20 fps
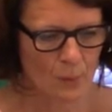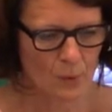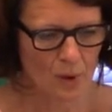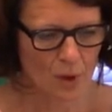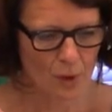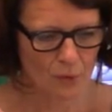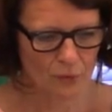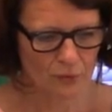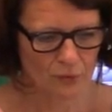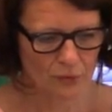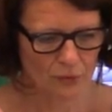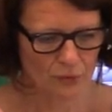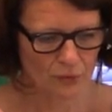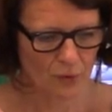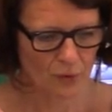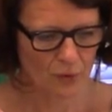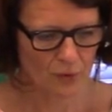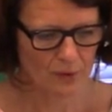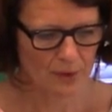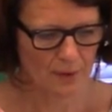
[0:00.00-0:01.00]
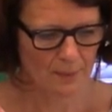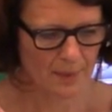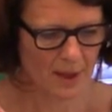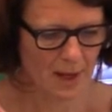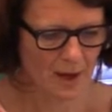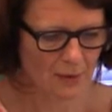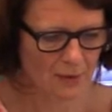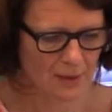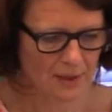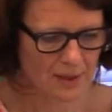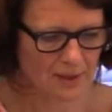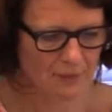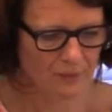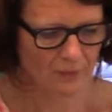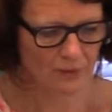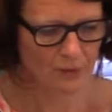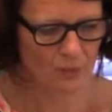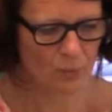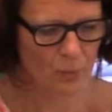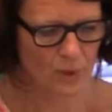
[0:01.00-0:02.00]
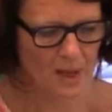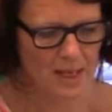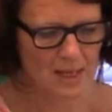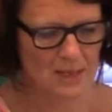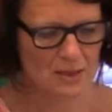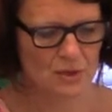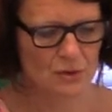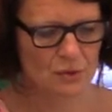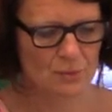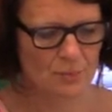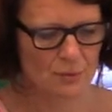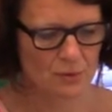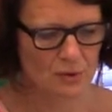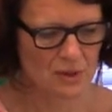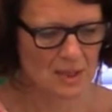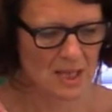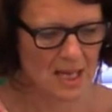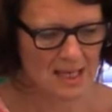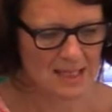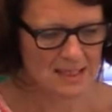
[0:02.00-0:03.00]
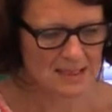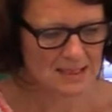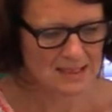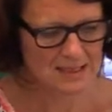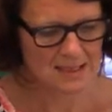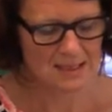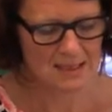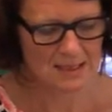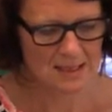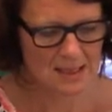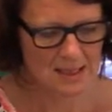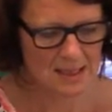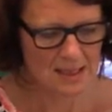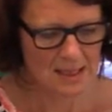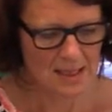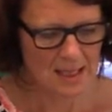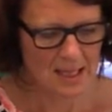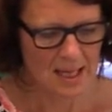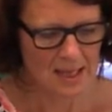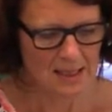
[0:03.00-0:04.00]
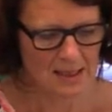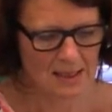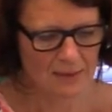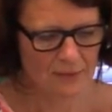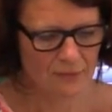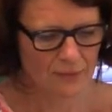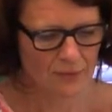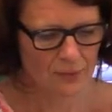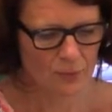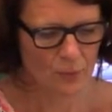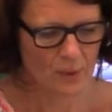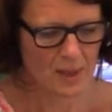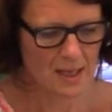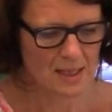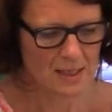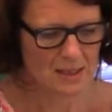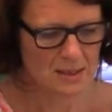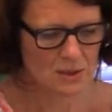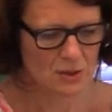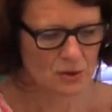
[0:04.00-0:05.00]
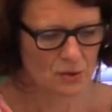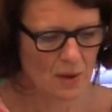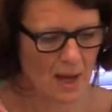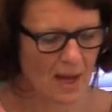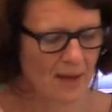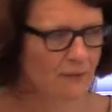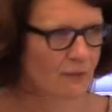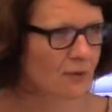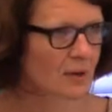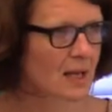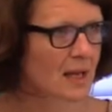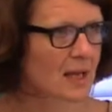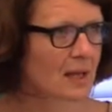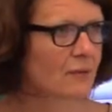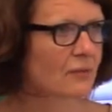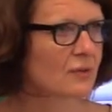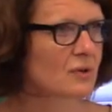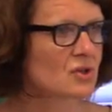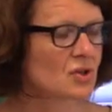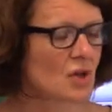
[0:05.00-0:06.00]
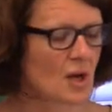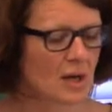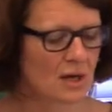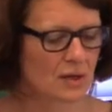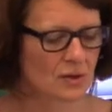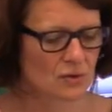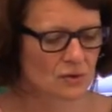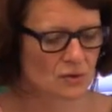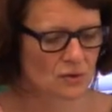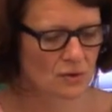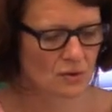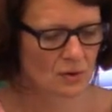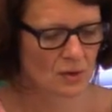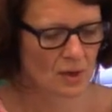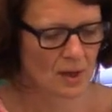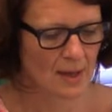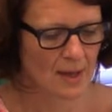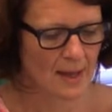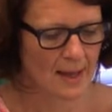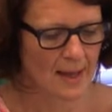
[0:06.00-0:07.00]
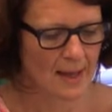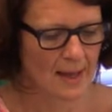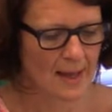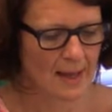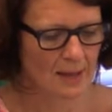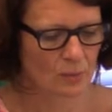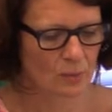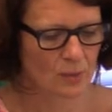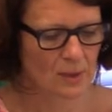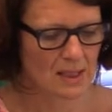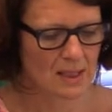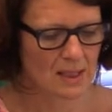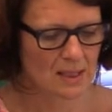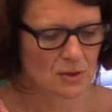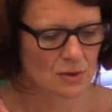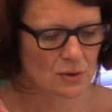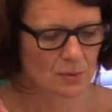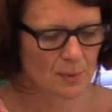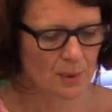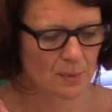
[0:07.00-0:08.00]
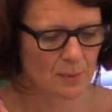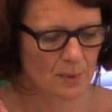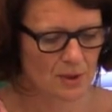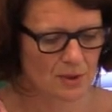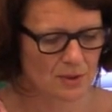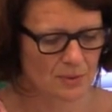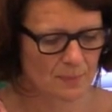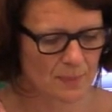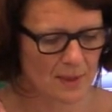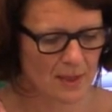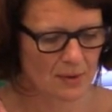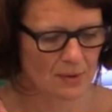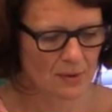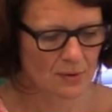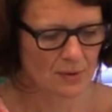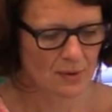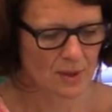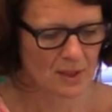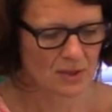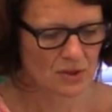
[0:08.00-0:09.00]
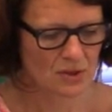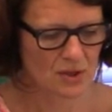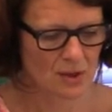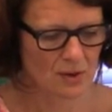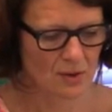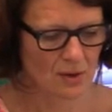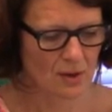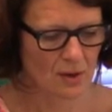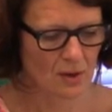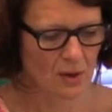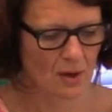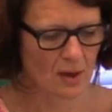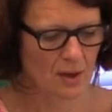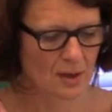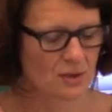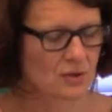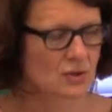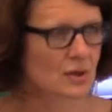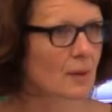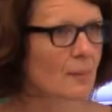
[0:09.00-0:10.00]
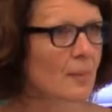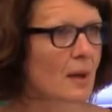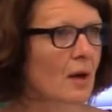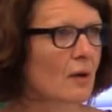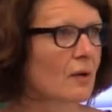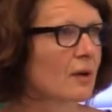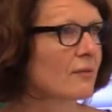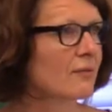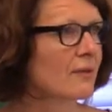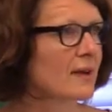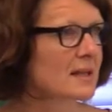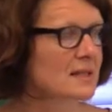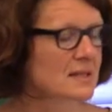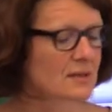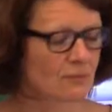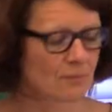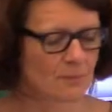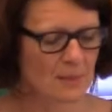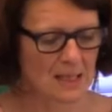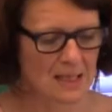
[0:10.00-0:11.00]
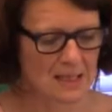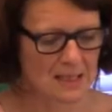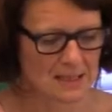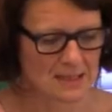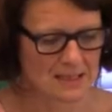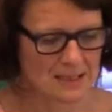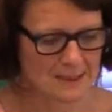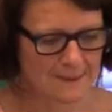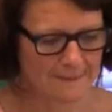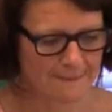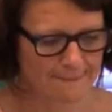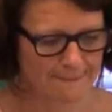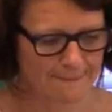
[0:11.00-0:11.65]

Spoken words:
We also talked about different ways to protest and different ways to advocate for change. And we need to be much better at sharing knowledge about effective means.